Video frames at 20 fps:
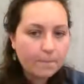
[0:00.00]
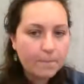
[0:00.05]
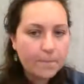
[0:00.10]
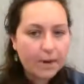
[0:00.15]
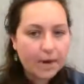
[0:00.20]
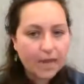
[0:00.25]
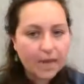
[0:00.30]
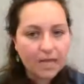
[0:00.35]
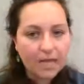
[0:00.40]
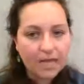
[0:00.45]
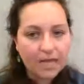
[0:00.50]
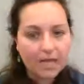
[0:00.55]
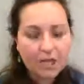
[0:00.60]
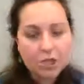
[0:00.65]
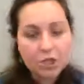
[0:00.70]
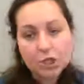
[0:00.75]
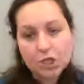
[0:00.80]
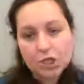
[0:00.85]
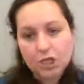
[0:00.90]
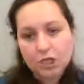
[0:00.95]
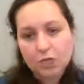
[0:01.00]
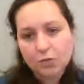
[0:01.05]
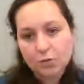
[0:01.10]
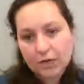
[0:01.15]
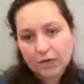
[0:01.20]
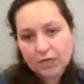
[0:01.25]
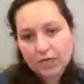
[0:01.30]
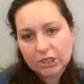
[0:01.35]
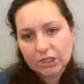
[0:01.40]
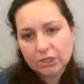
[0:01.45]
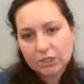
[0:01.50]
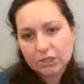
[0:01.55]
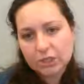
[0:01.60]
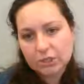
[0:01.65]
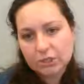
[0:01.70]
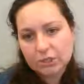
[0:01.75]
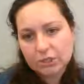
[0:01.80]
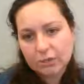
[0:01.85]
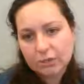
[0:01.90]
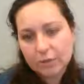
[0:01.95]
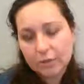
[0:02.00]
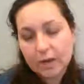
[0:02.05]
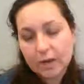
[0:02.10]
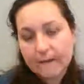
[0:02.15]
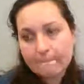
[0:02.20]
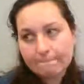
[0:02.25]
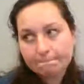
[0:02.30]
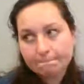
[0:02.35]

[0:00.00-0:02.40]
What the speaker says: but is she going to,